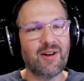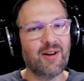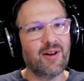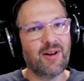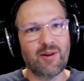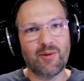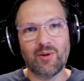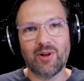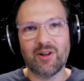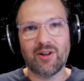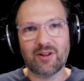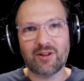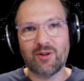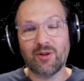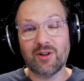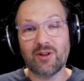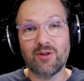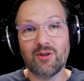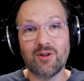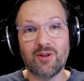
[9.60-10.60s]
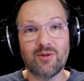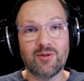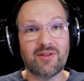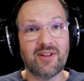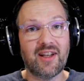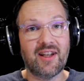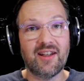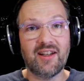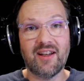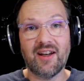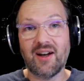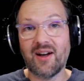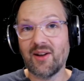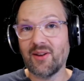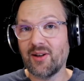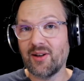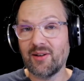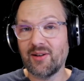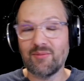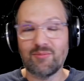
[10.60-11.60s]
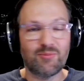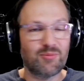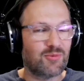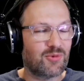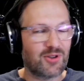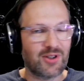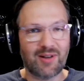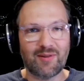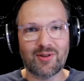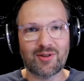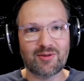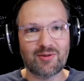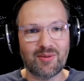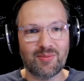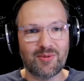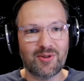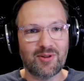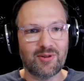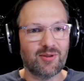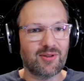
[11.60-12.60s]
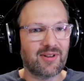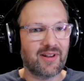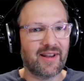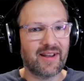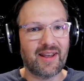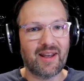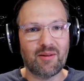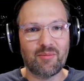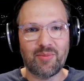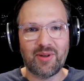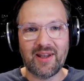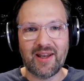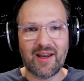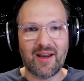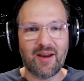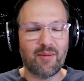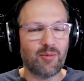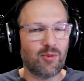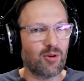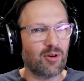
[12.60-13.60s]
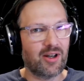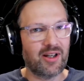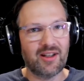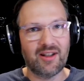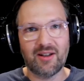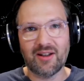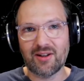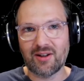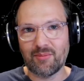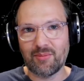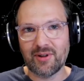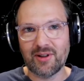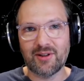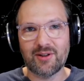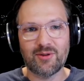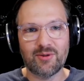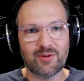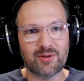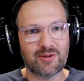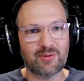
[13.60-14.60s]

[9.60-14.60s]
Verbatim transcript: We're not going to use any other JavaScript tools like N P M or any other build tools.